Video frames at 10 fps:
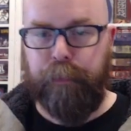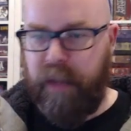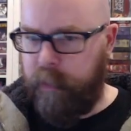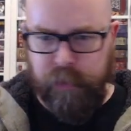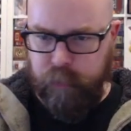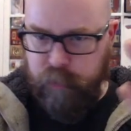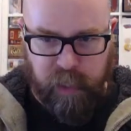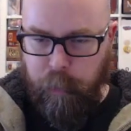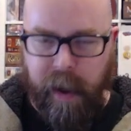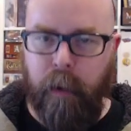has
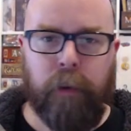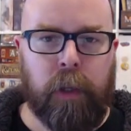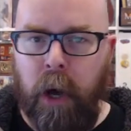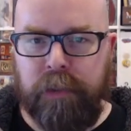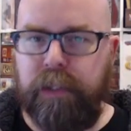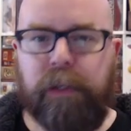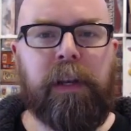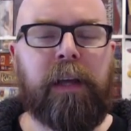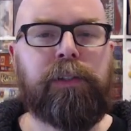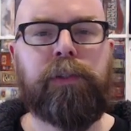somehow lost
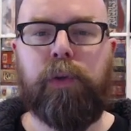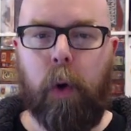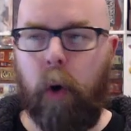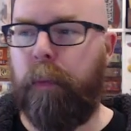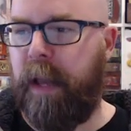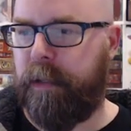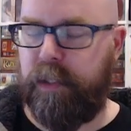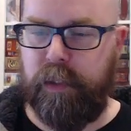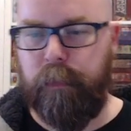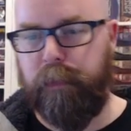connection to
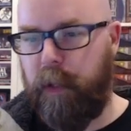OBS.